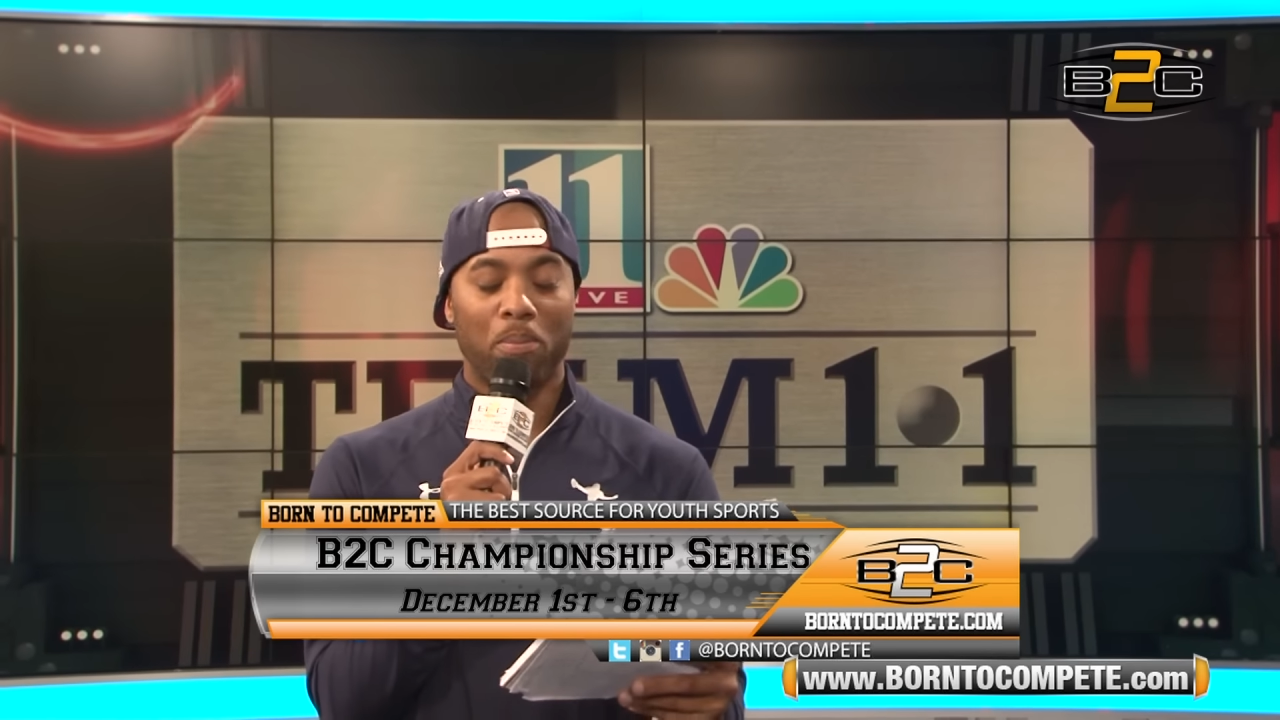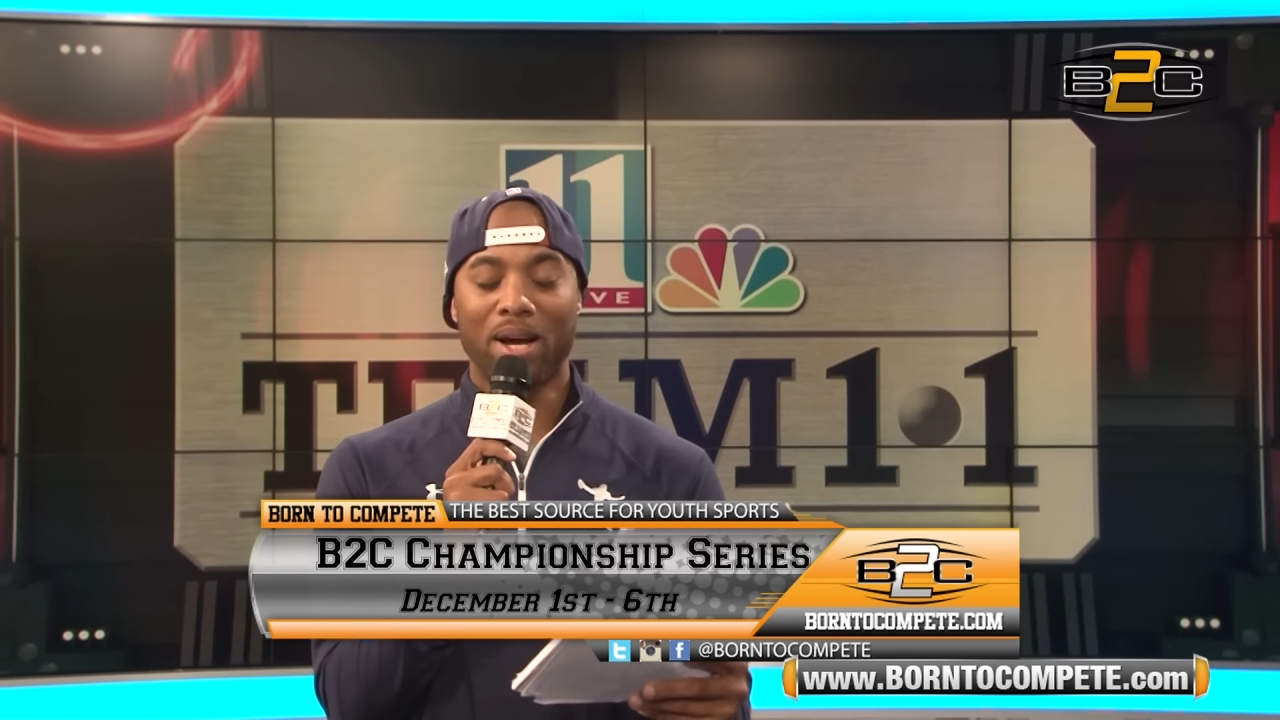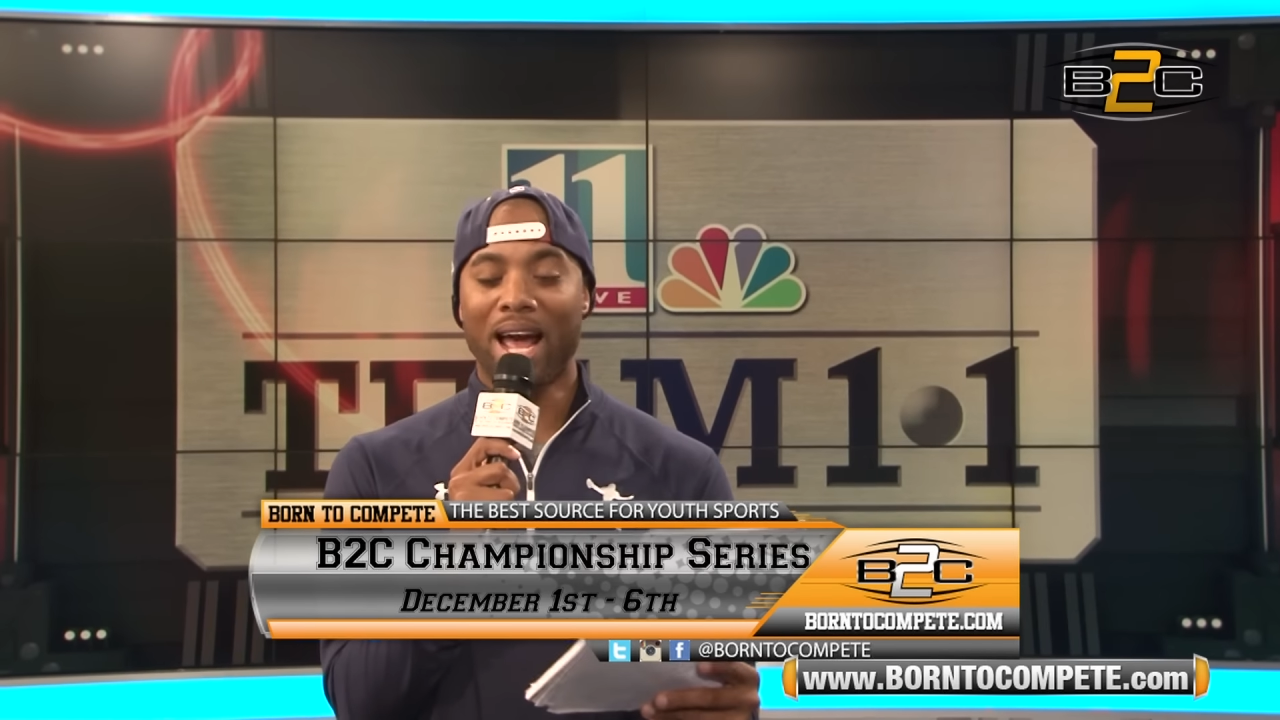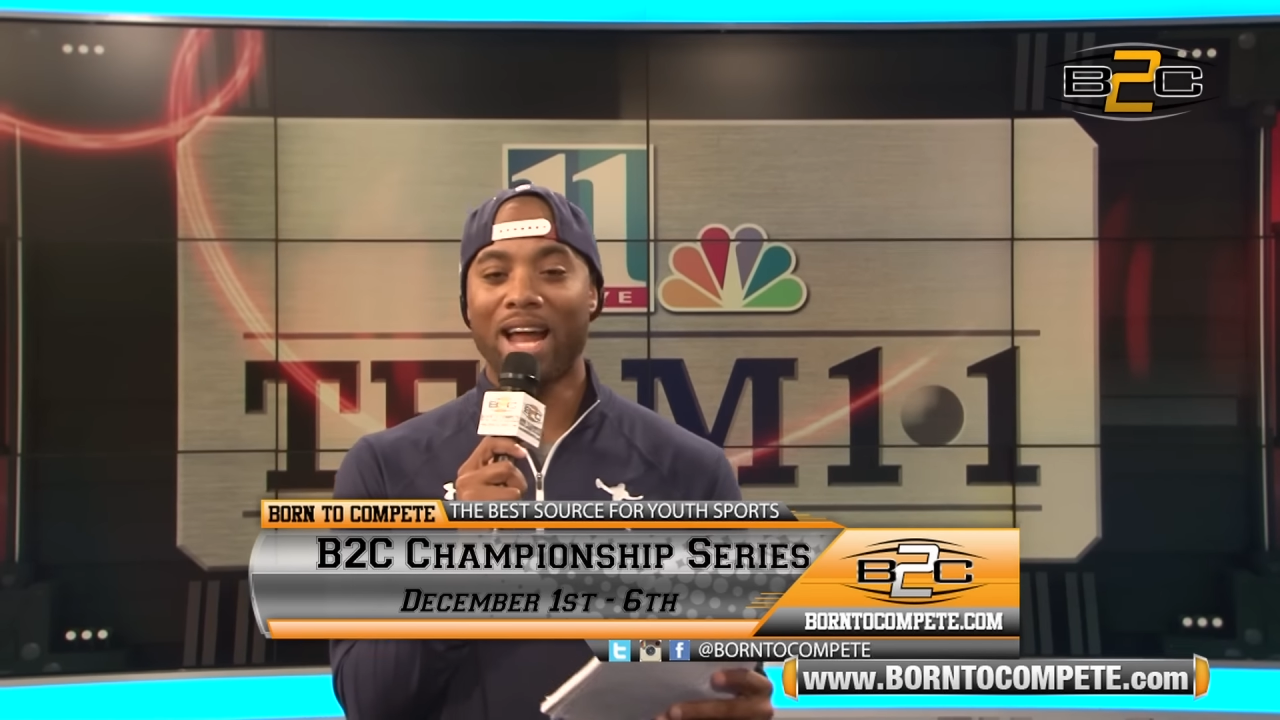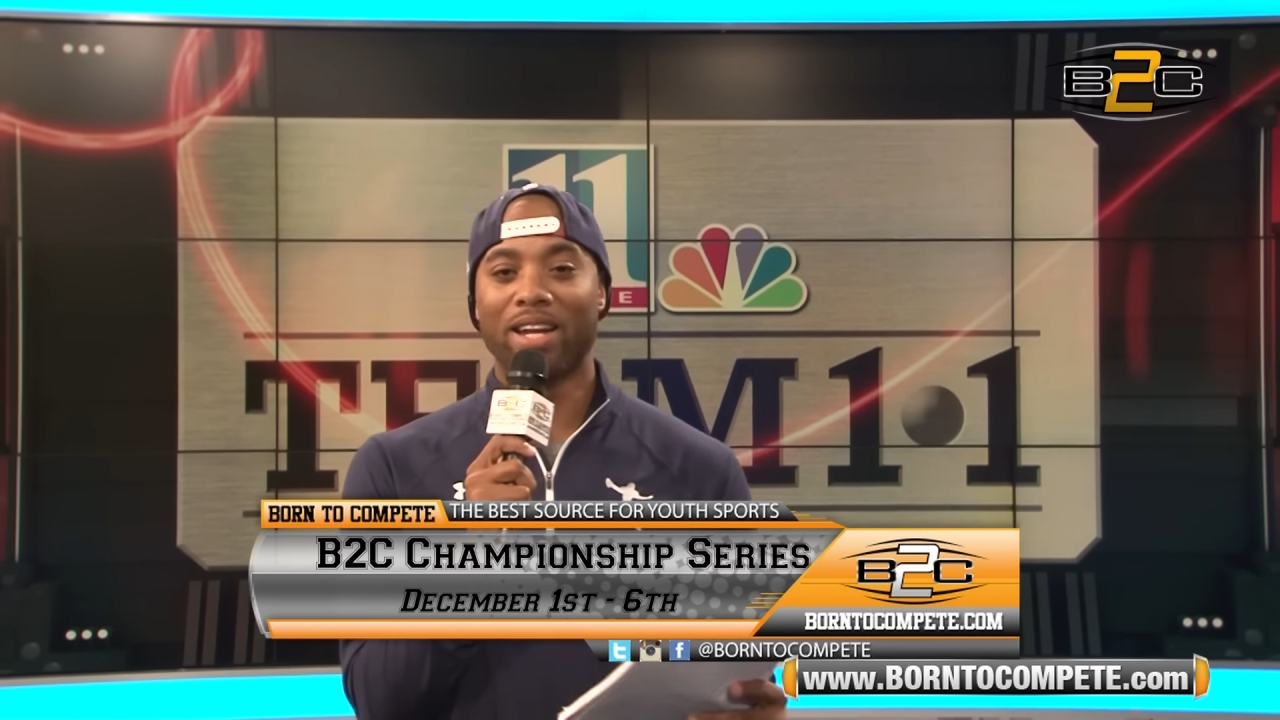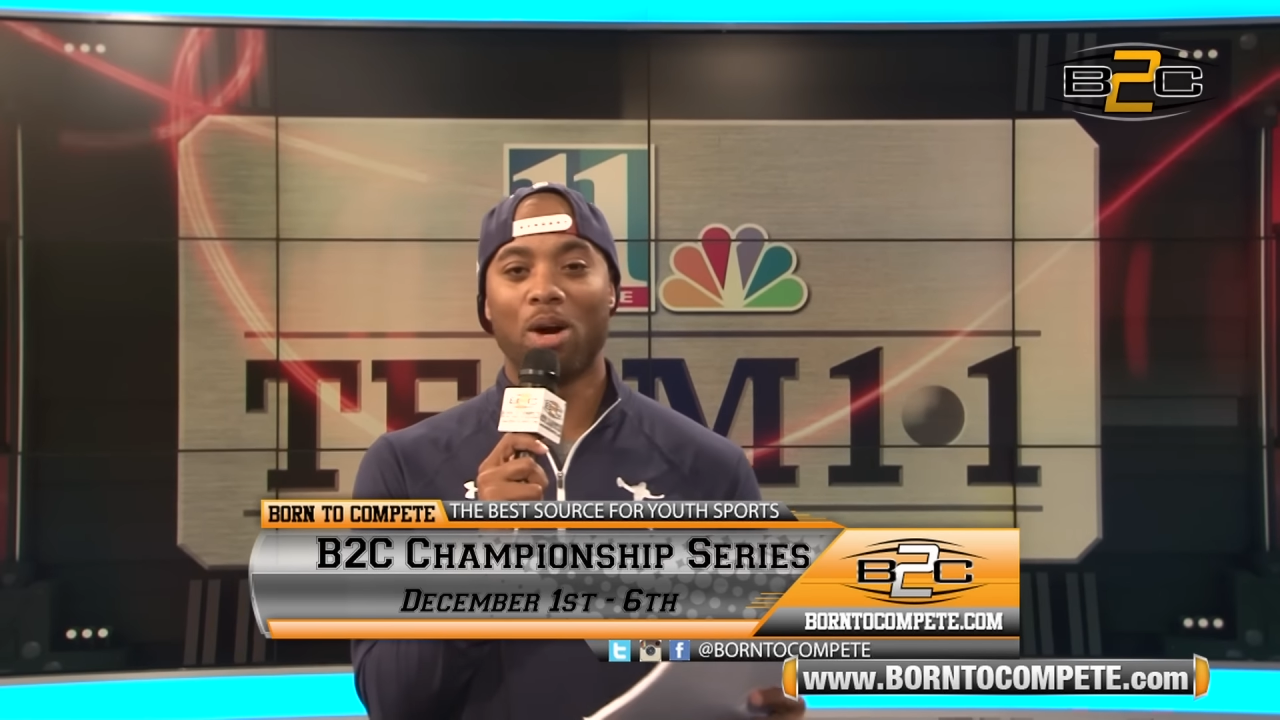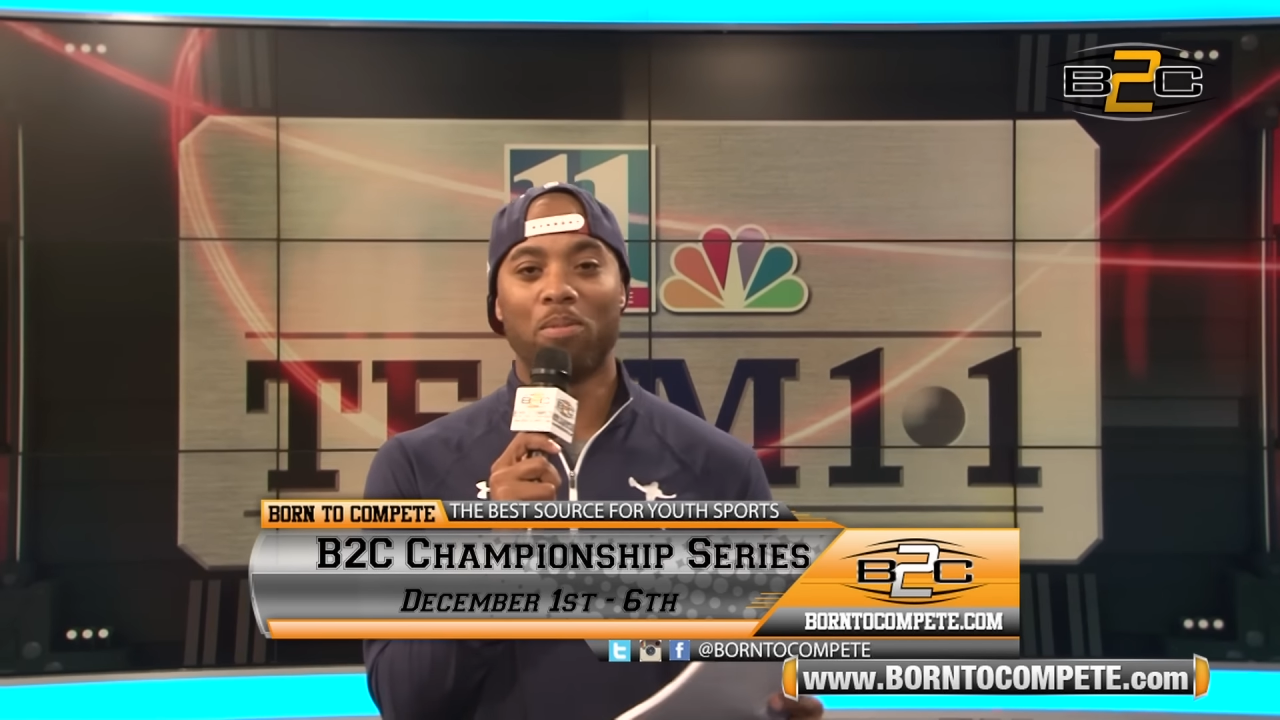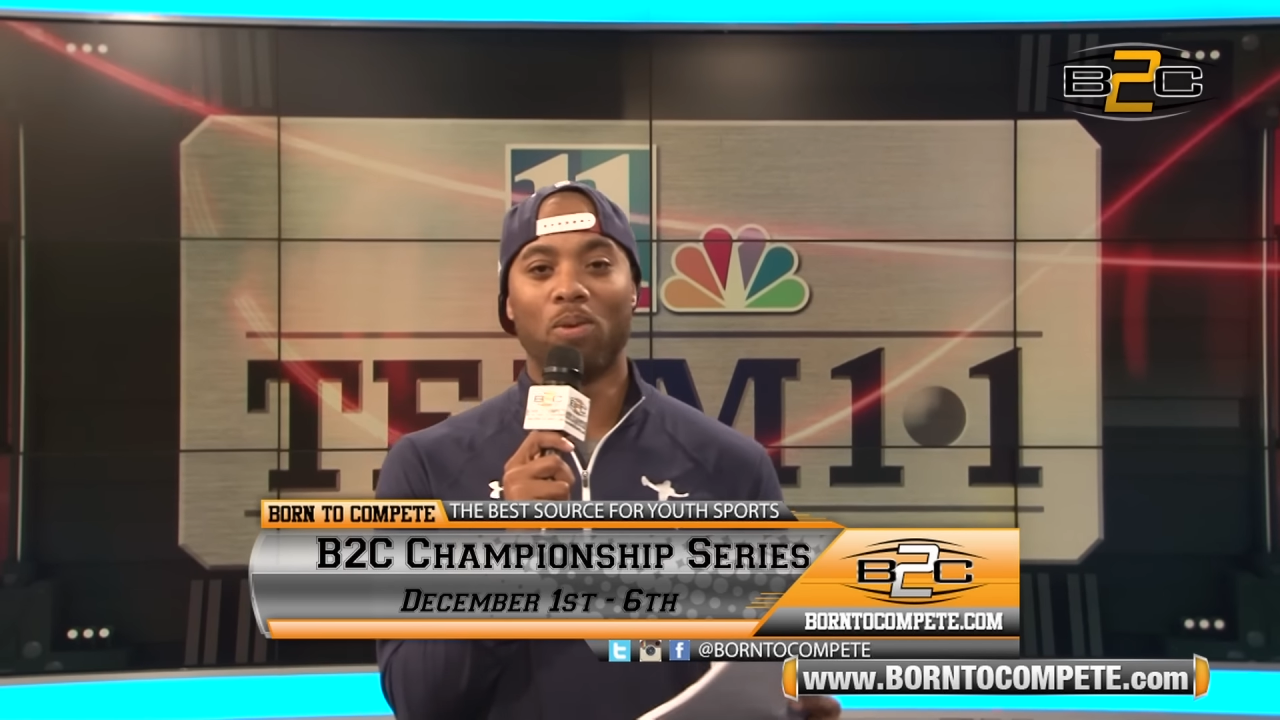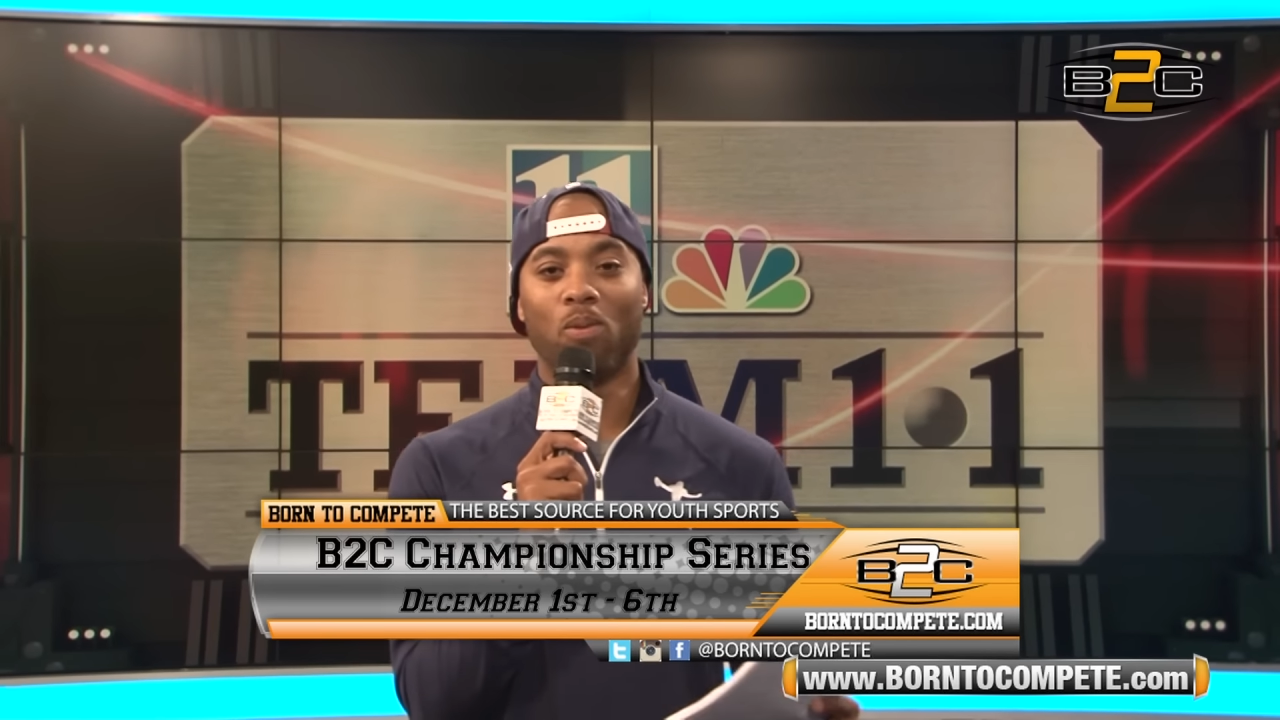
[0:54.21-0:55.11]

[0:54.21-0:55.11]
But at number